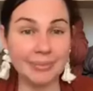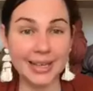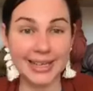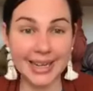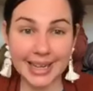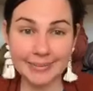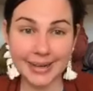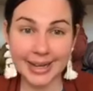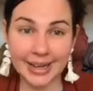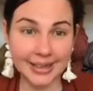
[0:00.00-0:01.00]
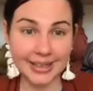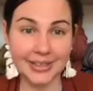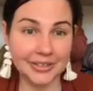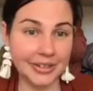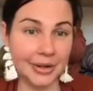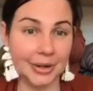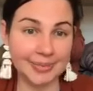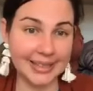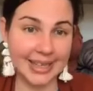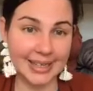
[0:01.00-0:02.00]
me an email,
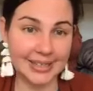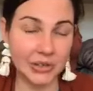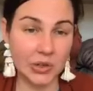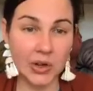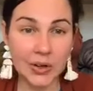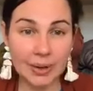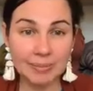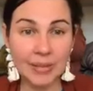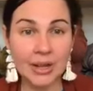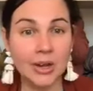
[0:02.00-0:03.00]
linda@homeleabliss.com,